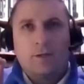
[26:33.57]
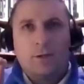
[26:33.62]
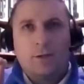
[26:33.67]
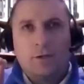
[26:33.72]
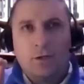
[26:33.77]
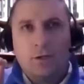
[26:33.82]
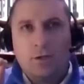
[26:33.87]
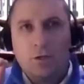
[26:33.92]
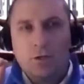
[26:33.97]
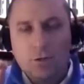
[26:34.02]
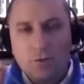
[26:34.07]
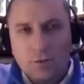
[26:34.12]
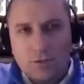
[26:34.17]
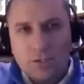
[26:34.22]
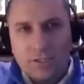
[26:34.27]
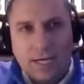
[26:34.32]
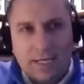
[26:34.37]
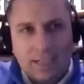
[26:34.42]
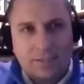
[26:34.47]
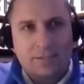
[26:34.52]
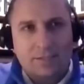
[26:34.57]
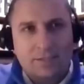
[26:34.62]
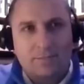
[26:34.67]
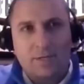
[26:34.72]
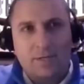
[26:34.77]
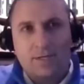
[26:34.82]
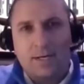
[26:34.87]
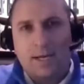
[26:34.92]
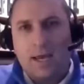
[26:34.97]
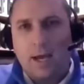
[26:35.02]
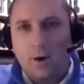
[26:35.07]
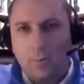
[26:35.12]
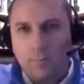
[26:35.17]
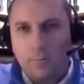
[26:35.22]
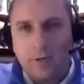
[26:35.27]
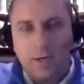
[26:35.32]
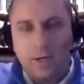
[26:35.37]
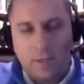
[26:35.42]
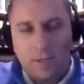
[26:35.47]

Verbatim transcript: the New Testament helping